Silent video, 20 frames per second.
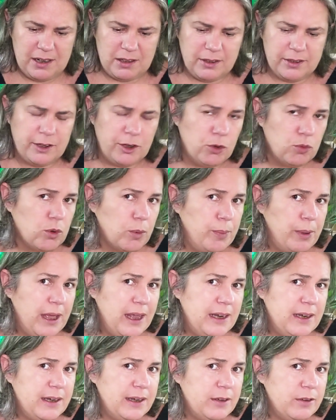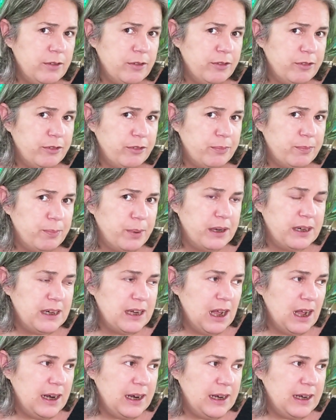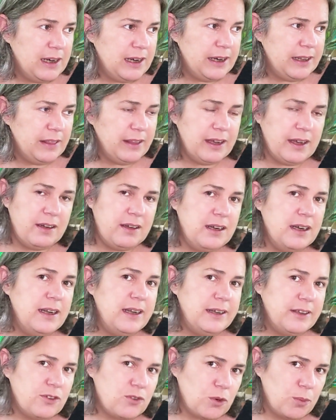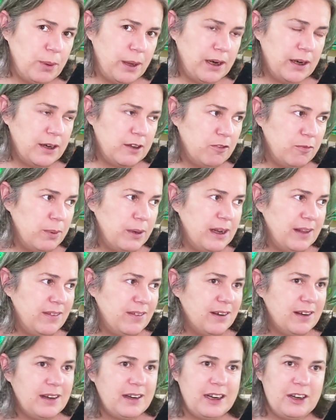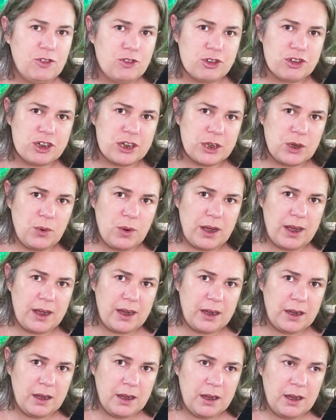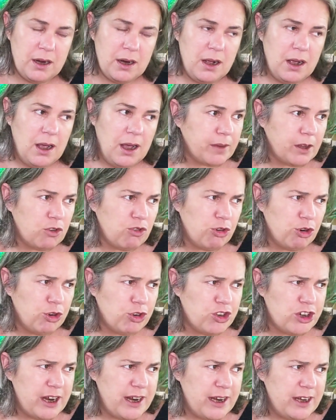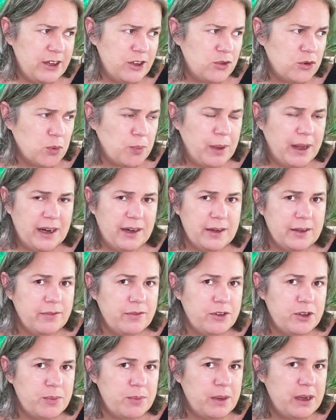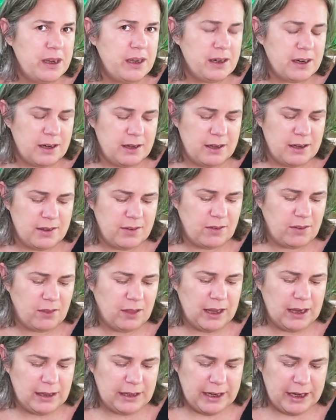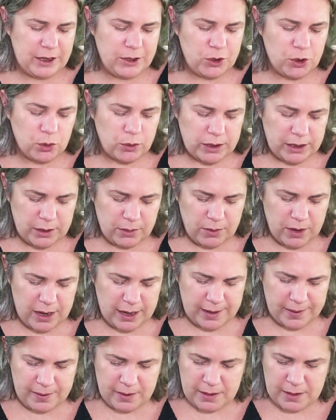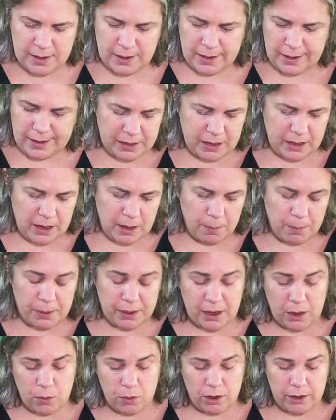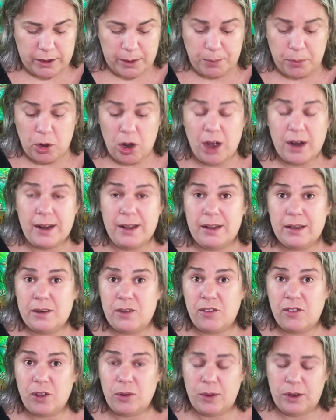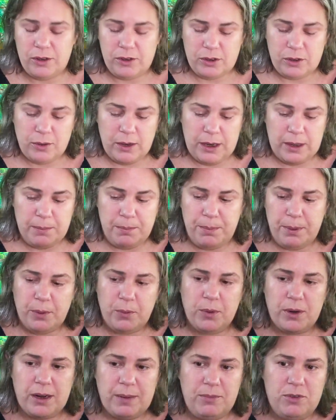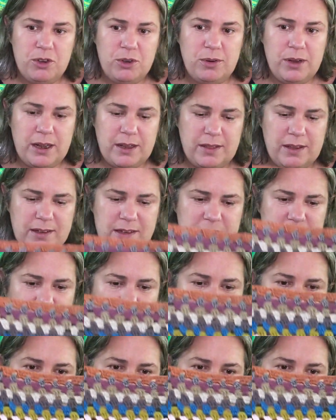it a little repetitive, but not in, like, knitting is repetitive, but it's in an interesting way. Crochet is repetitive to me in a slightly annoying way. But I want the product, so I'll do it. But when I'm doing, this is a